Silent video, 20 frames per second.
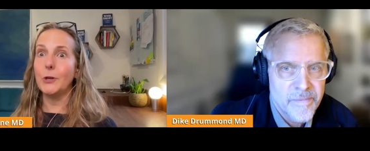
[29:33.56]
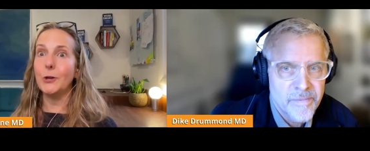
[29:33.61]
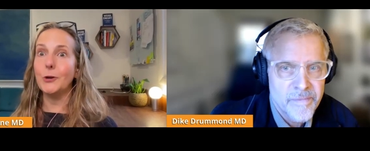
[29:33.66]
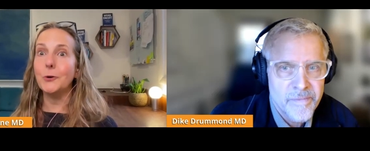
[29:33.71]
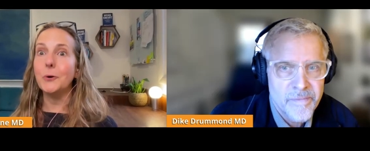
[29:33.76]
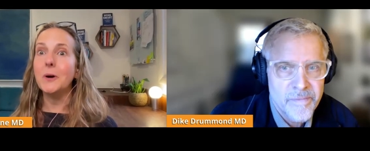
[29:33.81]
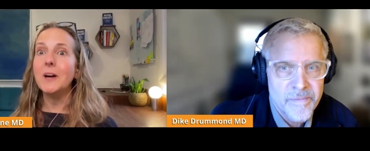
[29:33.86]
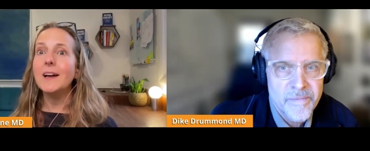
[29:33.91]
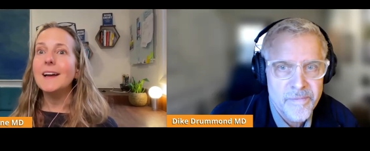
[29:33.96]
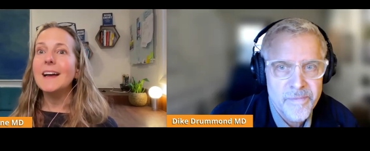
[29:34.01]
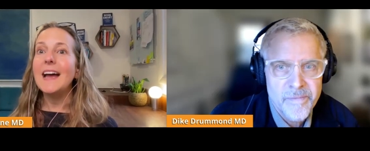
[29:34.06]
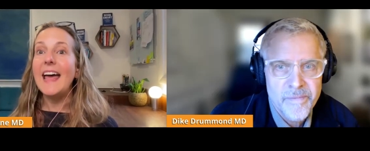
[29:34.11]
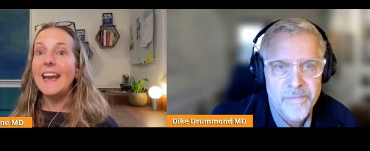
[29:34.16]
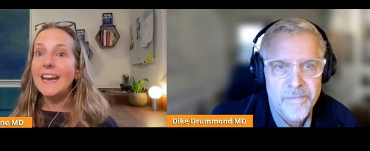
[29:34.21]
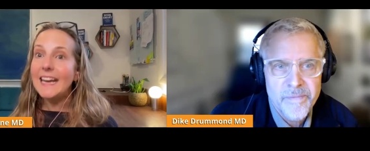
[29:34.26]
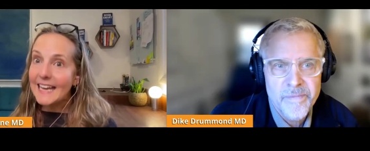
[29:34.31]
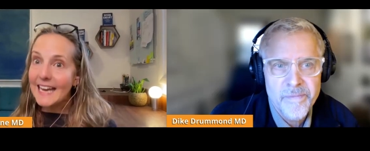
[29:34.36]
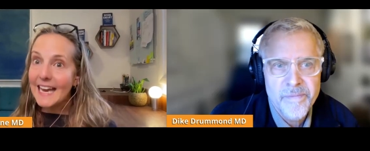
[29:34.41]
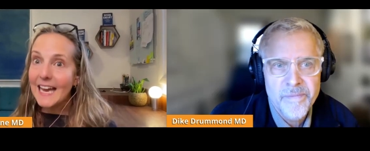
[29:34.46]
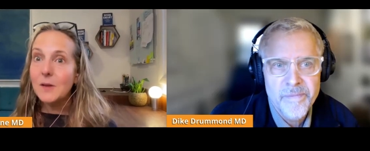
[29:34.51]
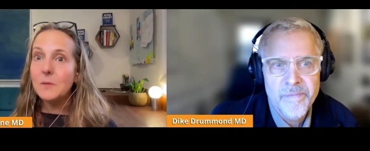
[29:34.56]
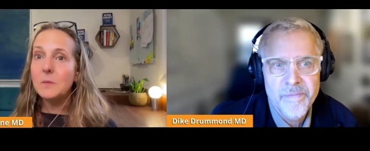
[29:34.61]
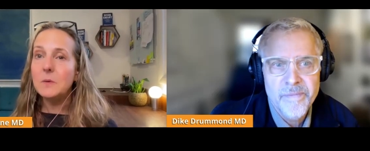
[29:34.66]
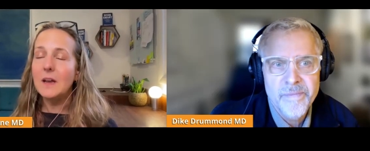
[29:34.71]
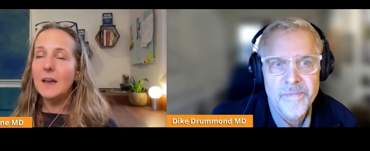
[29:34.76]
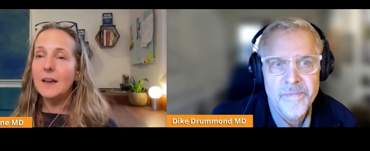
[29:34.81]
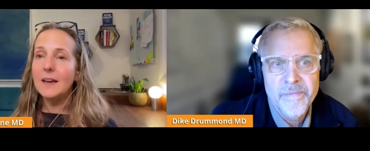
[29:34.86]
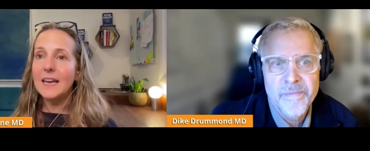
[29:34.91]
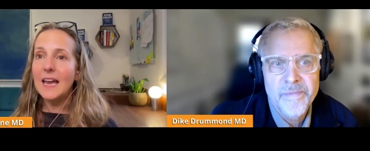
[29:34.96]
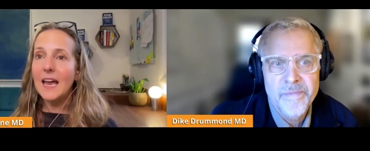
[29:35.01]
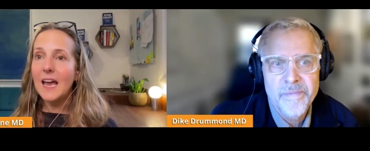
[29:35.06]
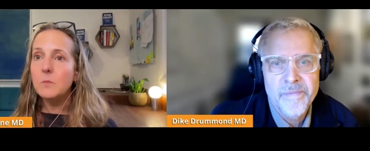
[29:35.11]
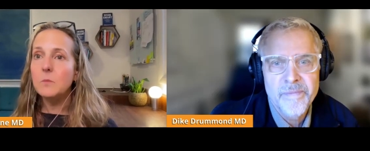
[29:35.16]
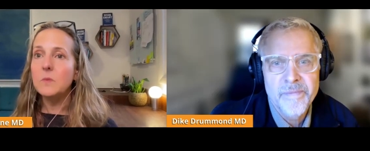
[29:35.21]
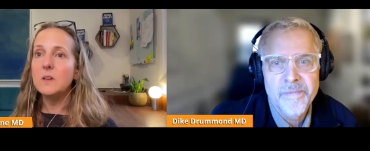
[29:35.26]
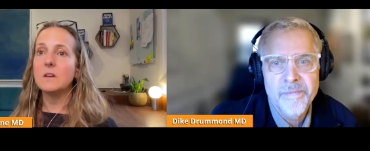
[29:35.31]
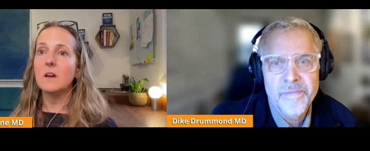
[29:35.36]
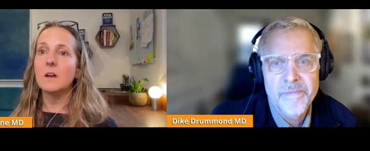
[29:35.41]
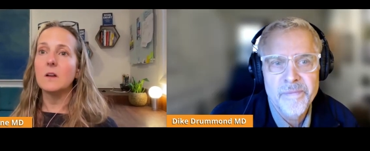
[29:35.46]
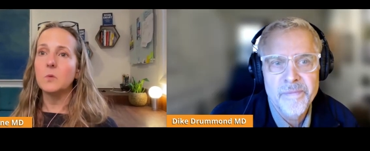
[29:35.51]
Speaker 1: you. And it can, it can
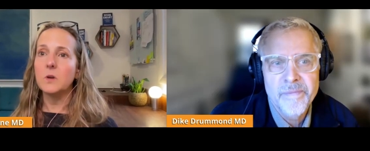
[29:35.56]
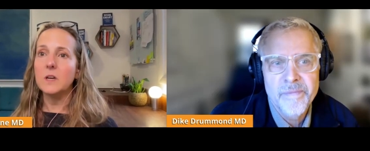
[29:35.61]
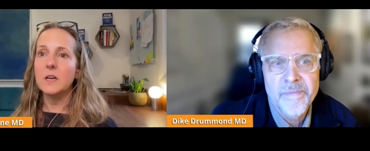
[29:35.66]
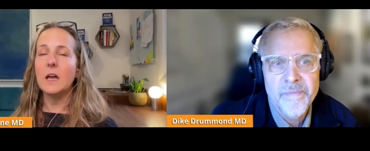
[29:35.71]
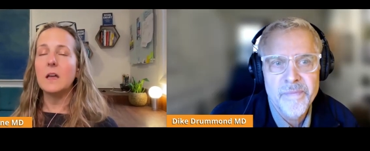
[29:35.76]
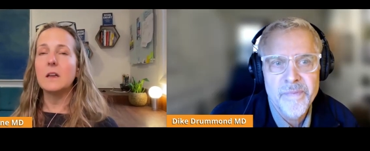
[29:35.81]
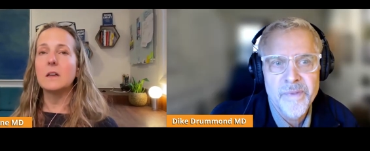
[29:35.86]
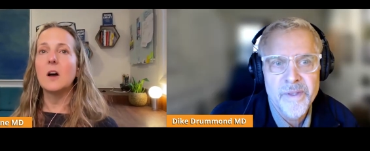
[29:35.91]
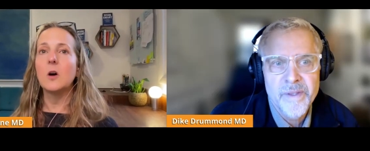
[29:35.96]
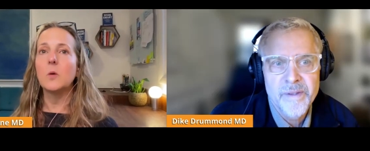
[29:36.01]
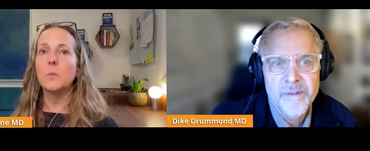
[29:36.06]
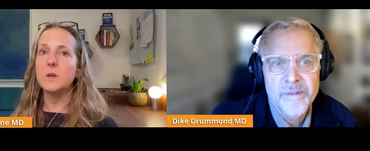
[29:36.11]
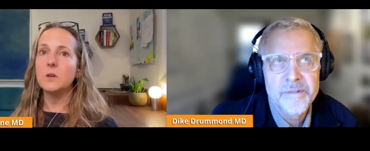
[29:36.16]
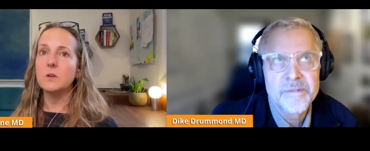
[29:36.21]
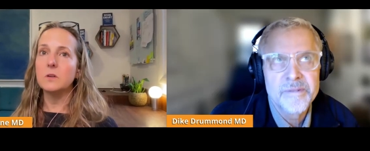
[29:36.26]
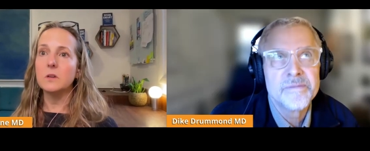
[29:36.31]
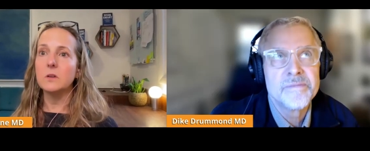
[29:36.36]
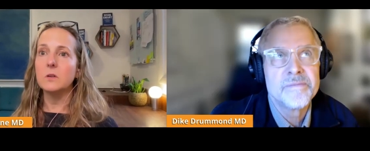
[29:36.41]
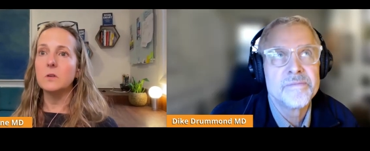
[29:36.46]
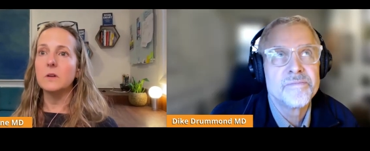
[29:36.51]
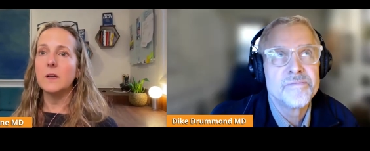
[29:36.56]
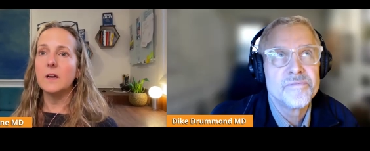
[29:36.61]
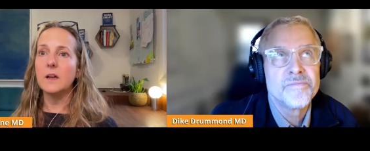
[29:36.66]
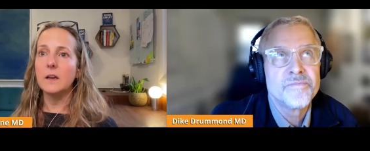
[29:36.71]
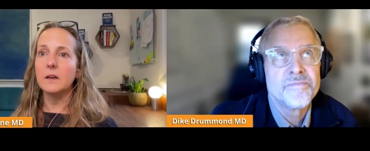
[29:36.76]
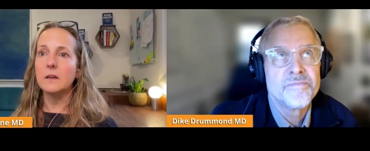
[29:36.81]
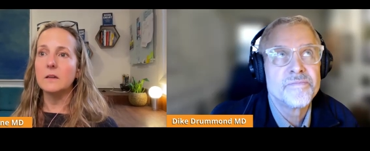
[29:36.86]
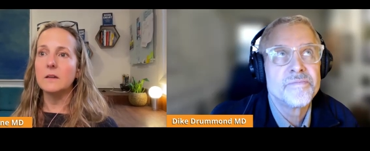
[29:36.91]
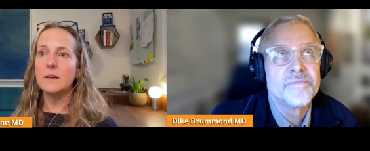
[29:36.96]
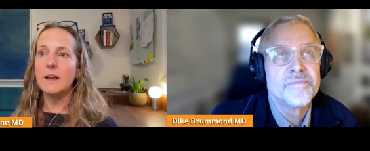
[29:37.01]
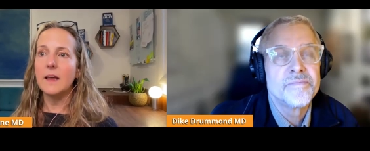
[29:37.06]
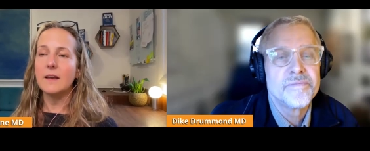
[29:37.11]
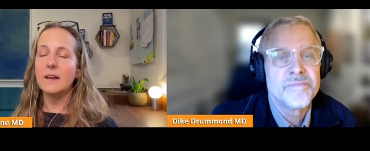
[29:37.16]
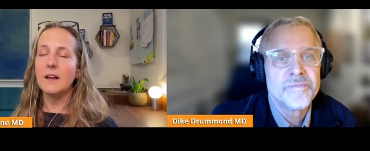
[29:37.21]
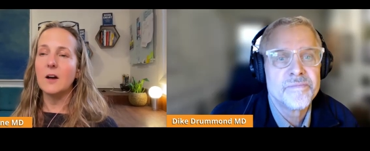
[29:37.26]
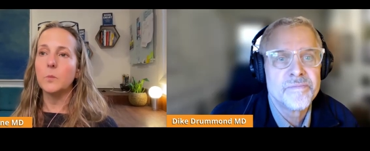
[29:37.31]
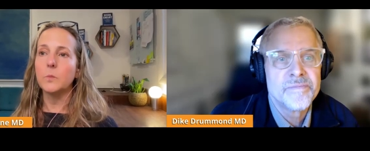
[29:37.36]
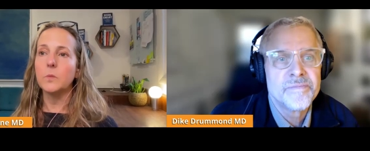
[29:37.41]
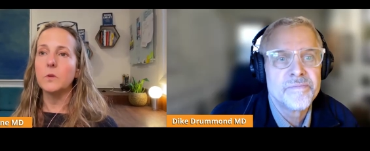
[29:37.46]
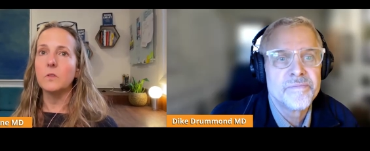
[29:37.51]
be done. We can help heal you and, and, and
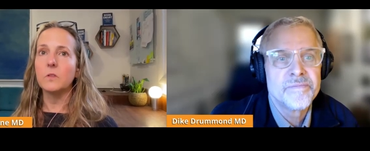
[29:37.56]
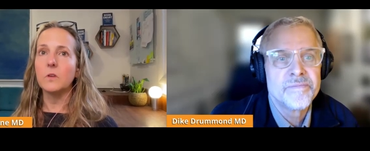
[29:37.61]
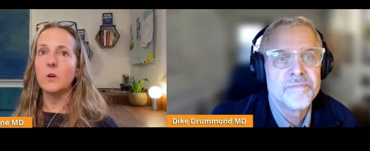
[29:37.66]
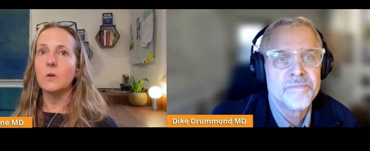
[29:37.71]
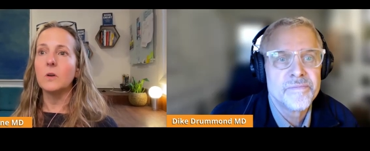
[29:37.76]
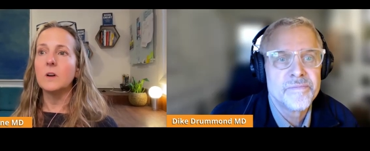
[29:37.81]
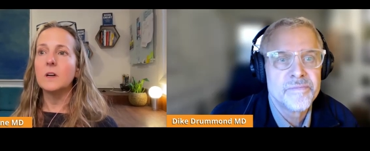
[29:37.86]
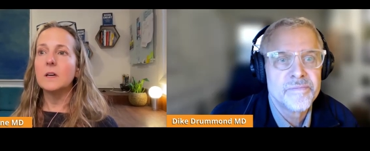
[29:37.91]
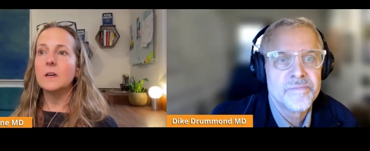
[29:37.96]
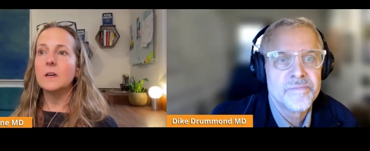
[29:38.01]
help you. So